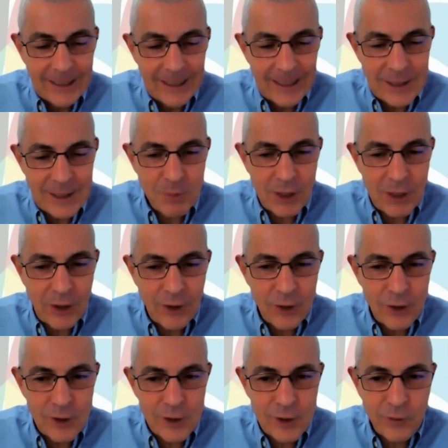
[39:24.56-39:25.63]
is being
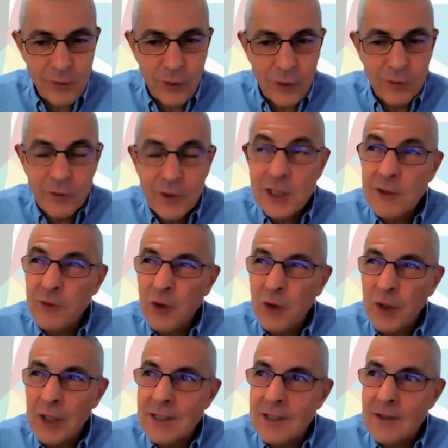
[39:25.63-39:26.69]
used for. First of all,
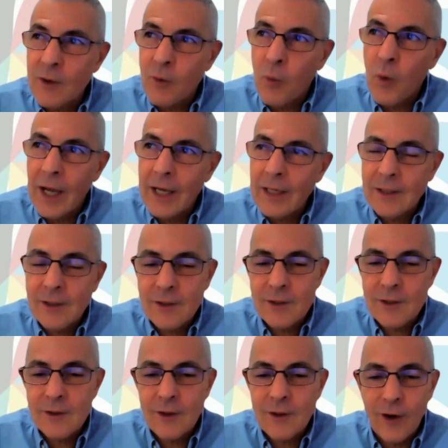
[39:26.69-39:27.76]
it's the
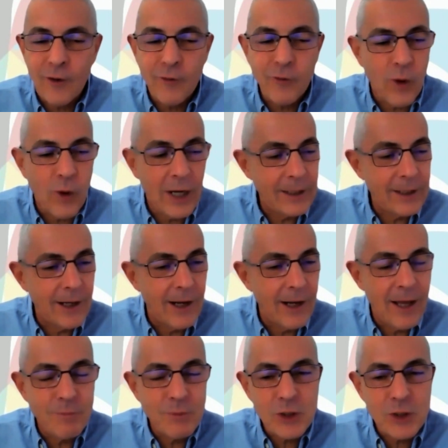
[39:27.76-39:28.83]
whitest of white
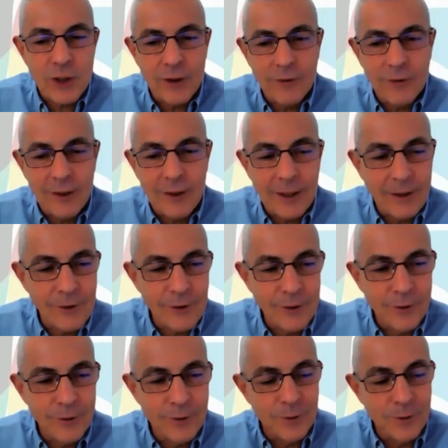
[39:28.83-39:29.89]
limestone that
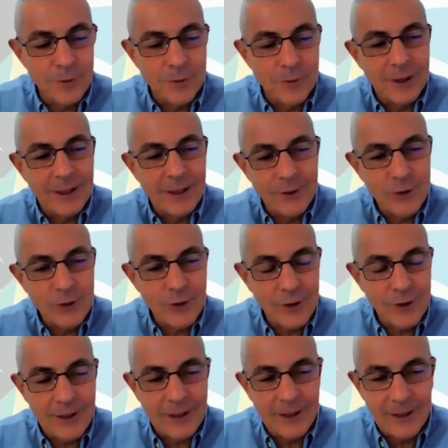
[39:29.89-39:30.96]
you
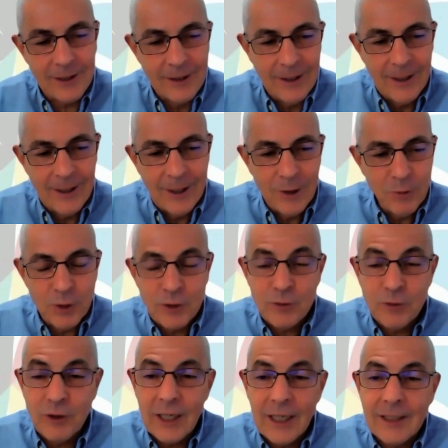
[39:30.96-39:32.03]
certainly would
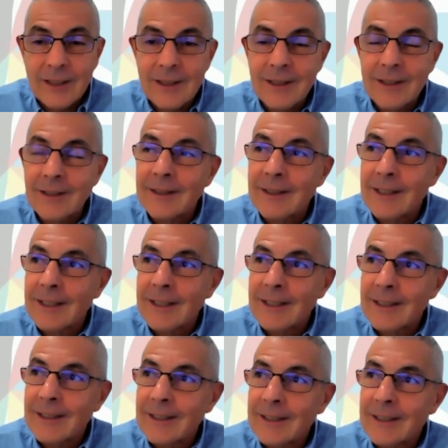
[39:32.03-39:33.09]
find
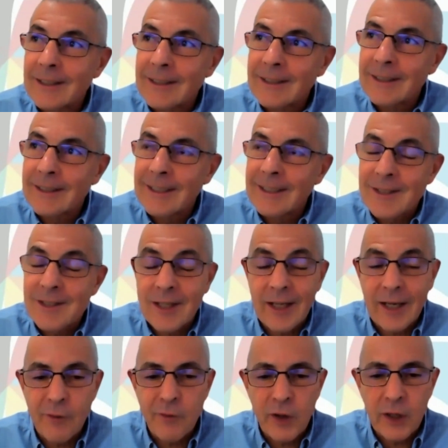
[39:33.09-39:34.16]
in South
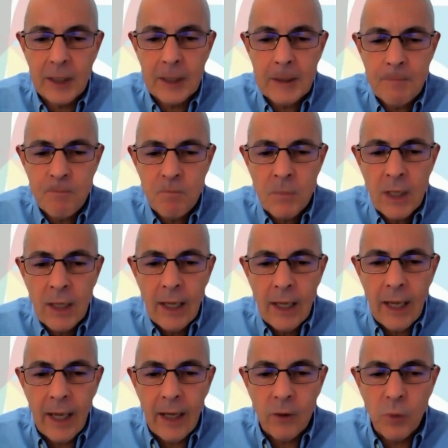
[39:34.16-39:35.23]
Africa,
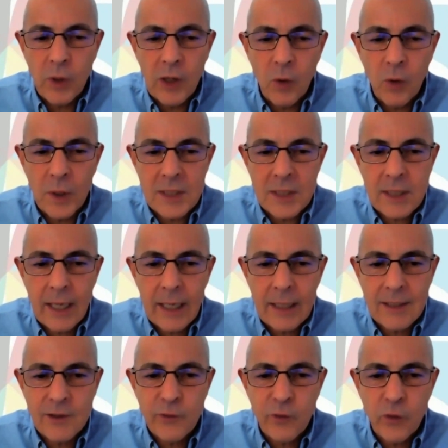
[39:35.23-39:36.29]
and we always say
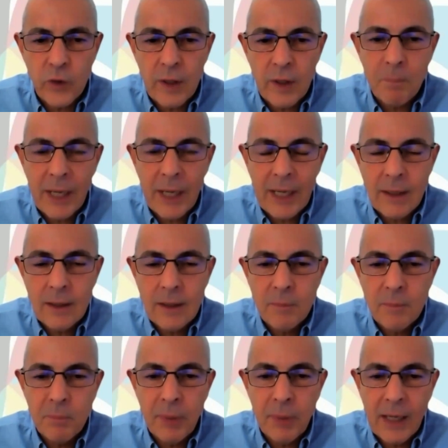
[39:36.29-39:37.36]
it's for the paint,
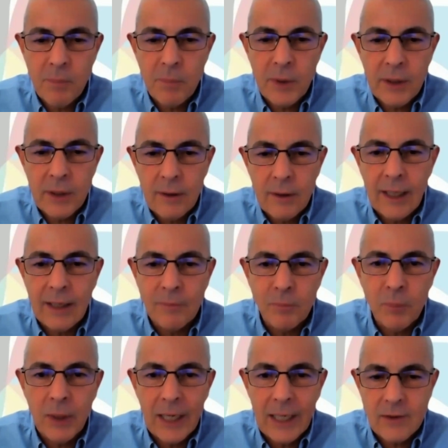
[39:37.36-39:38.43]
paper, and
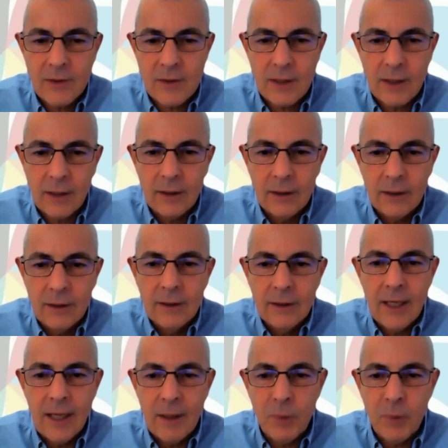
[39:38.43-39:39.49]
plastic
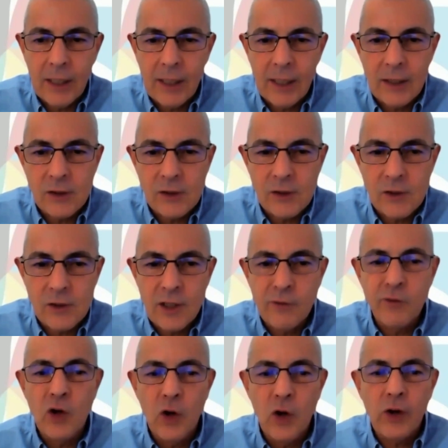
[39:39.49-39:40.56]
application. So if
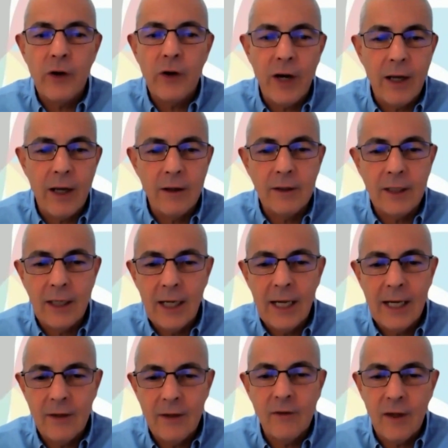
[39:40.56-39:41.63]
you look around,
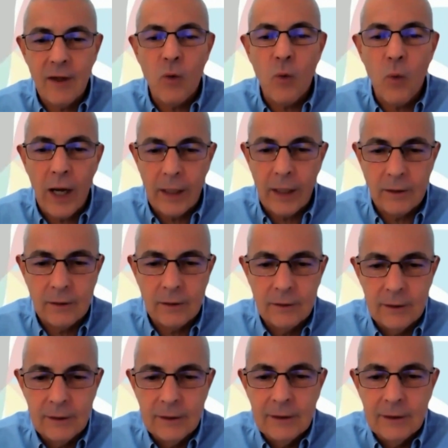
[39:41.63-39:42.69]
anything white
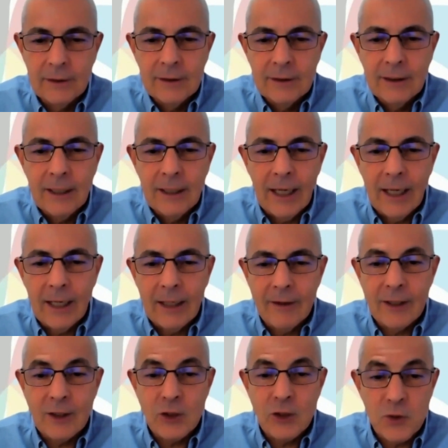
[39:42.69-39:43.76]

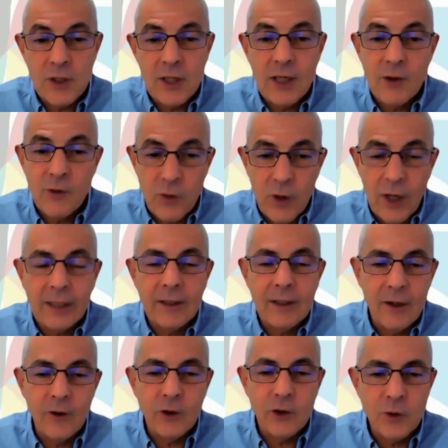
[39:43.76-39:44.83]
that you see right
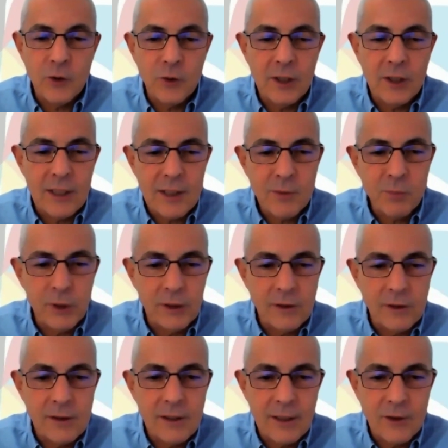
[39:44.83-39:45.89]
now on your desk,
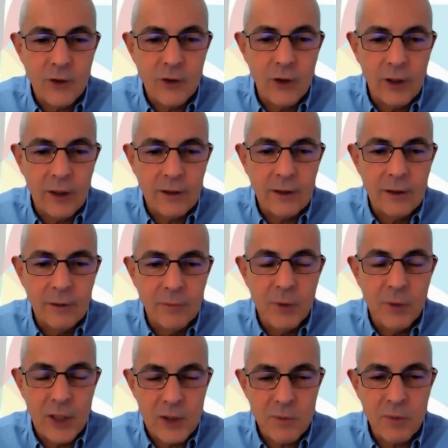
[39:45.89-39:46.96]
Prince, has got
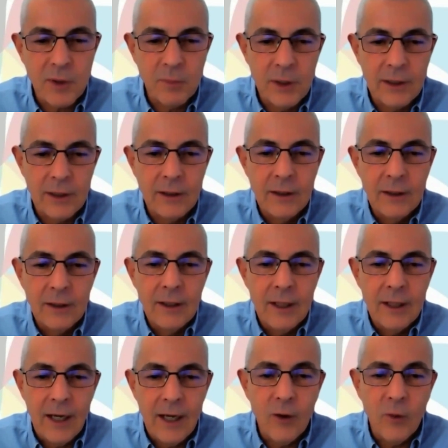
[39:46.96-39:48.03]
most probably
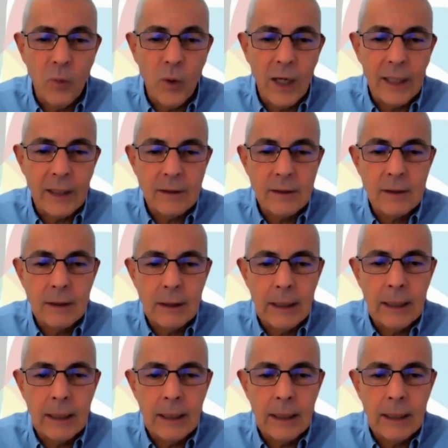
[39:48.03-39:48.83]
our white